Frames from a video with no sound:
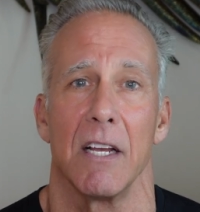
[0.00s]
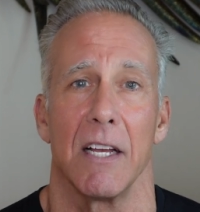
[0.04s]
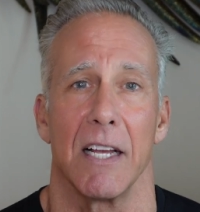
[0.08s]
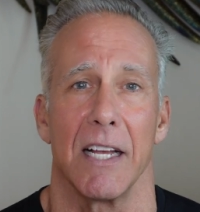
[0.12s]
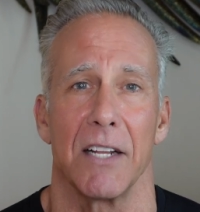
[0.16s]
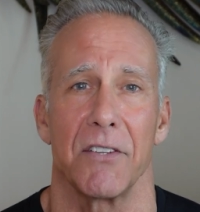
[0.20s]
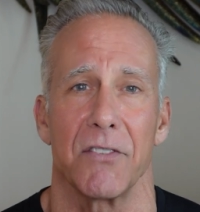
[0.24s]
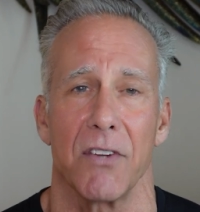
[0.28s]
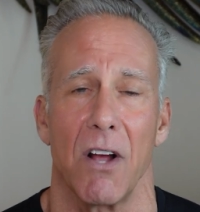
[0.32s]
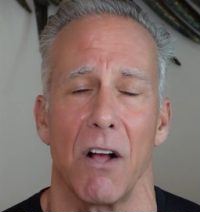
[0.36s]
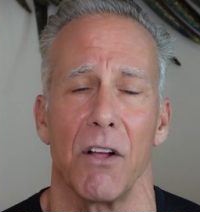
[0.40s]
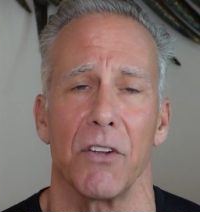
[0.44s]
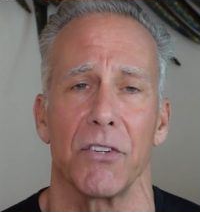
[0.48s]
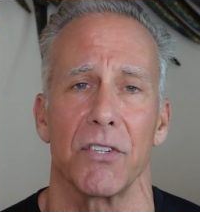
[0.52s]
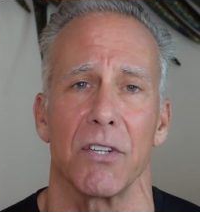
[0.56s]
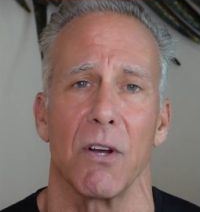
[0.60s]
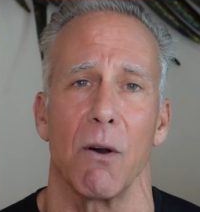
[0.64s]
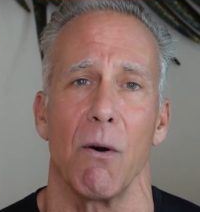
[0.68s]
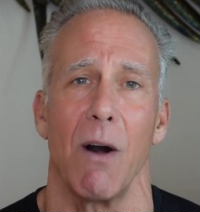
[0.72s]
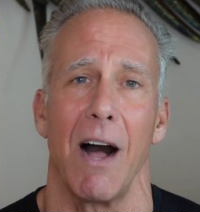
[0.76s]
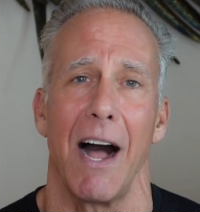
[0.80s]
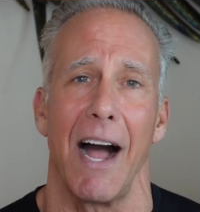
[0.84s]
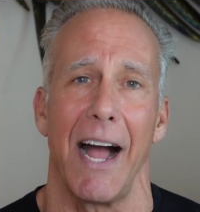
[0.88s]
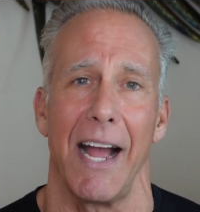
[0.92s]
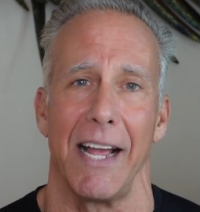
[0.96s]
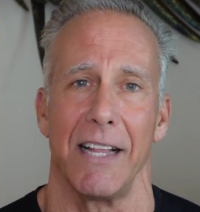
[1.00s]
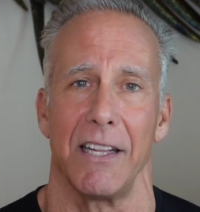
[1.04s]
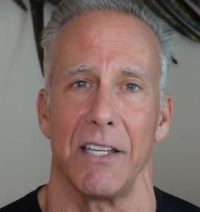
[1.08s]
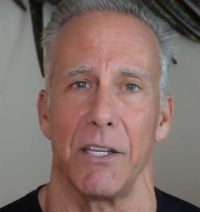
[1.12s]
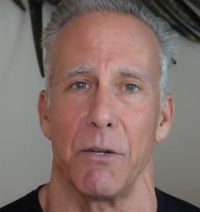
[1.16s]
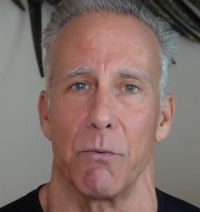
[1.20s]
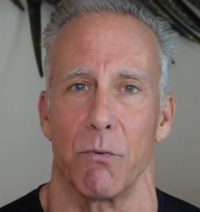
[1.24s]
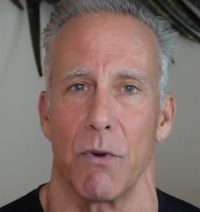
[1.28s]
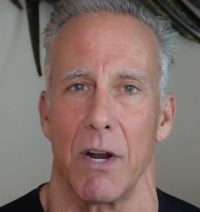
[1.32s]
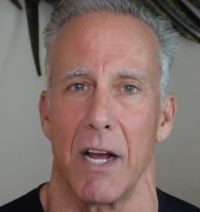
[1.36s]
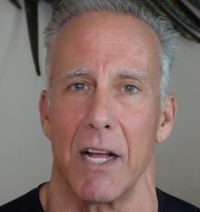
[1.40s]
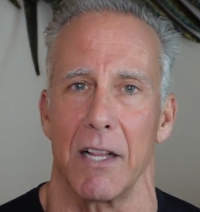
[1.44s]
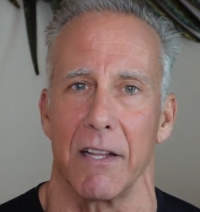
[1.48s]
It's also highly
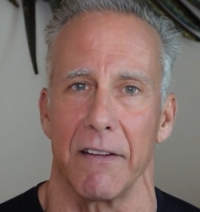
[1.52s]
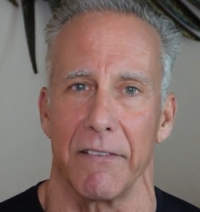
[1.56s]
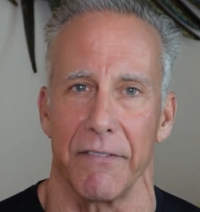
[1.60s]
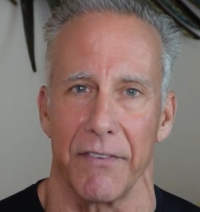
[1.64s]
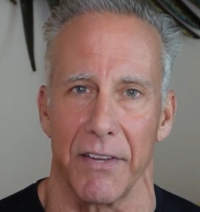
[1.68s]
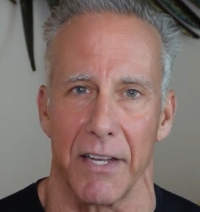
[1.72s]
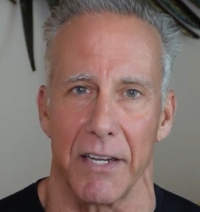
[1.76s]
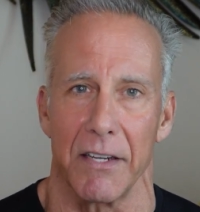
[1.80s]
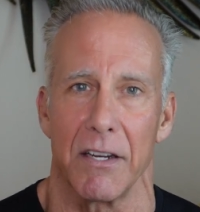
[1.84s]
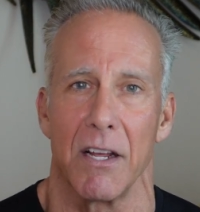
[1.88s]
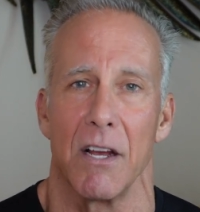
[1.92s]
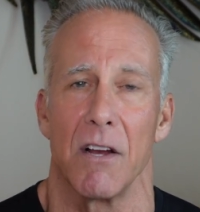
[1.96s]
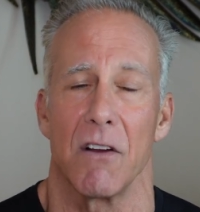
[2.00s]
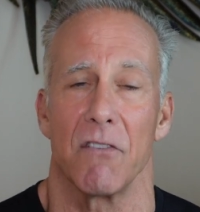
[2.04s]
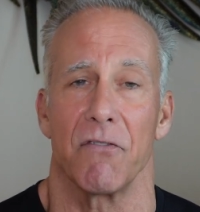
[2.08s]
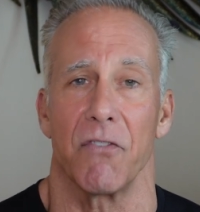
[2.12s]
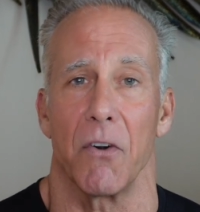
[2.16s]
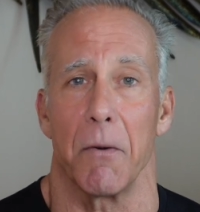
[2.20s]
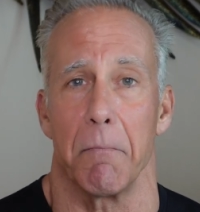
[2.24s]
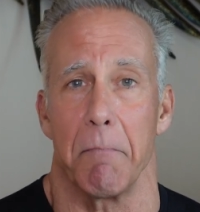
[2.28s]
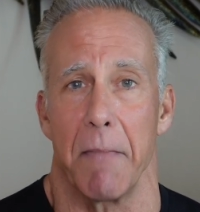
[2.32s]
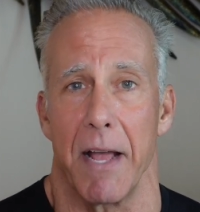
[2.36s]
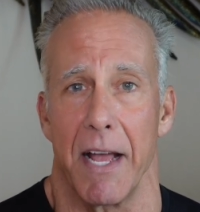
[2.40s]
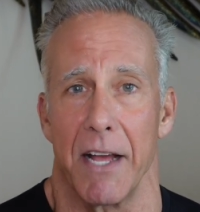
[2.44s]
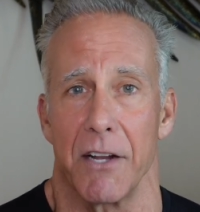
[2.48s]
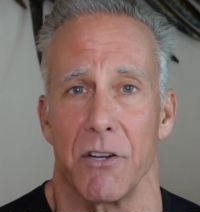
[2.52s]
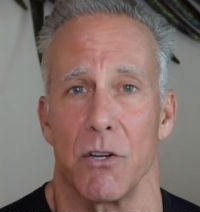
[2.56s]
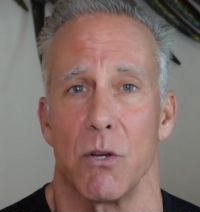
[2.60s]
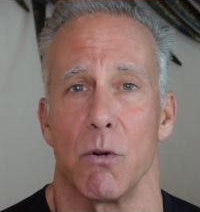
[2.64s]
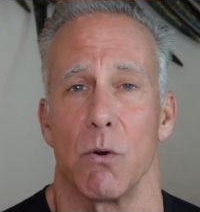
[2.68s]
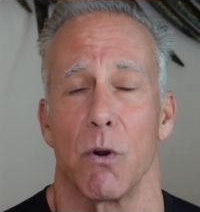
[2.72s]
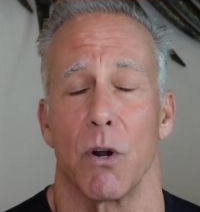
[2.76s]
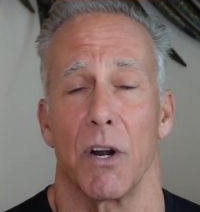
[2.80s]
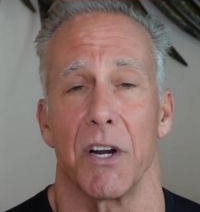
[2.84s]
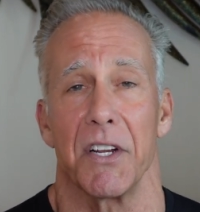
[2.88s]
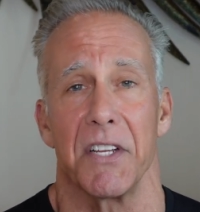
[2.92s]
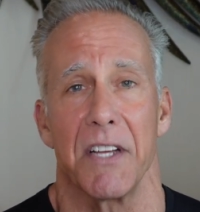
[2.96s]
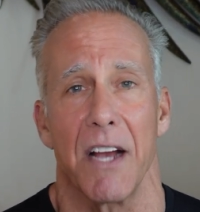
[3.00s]
relevant for men who
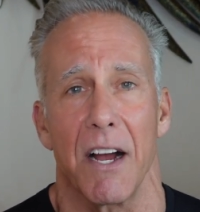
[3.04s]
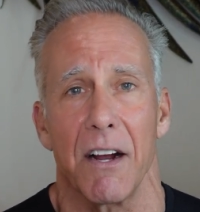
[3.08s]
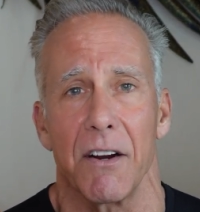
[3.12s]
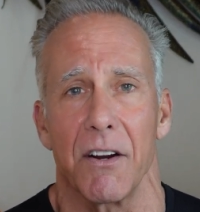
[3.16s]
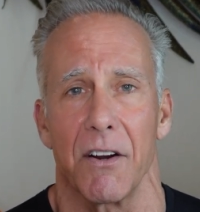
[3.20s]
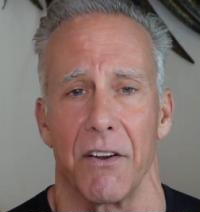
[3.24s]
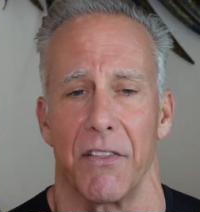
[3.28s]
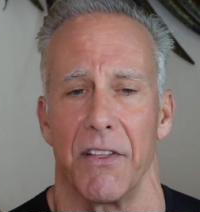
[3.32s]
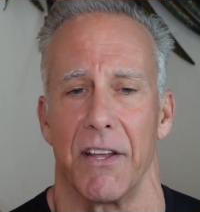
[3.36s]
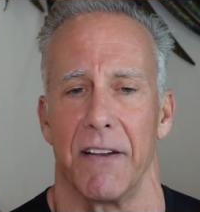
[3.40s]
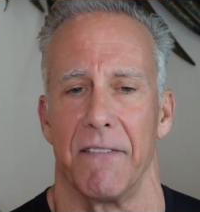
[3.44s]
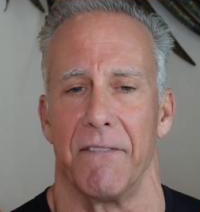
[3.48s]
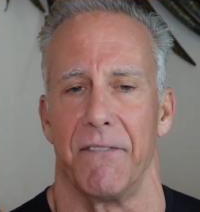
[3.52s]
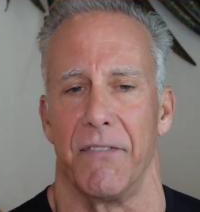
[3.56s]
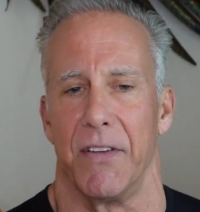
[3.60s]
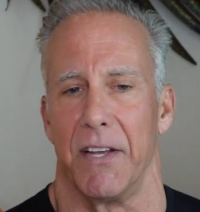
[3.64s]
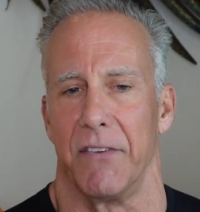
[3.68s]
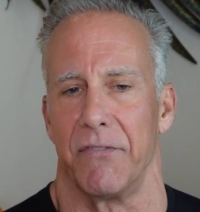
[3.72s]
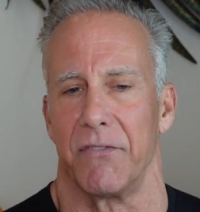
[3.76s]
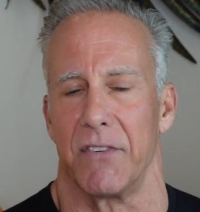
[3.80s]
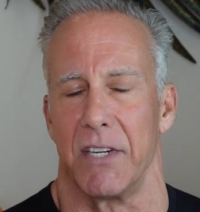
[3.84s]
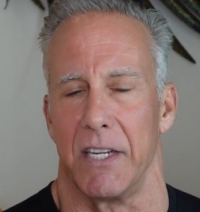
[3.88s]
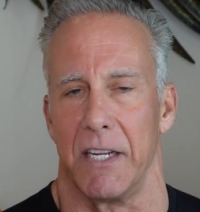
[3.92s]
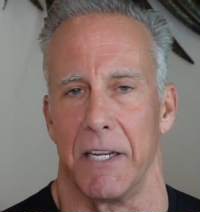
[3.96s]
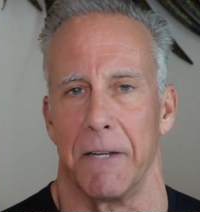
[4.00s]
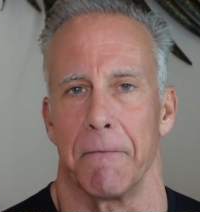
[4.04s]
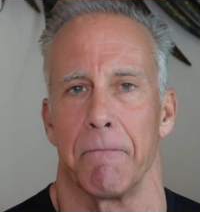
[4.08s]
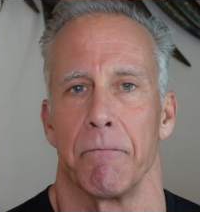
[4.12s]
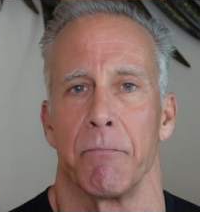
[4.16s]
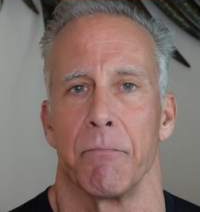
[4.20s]
are younger than 50.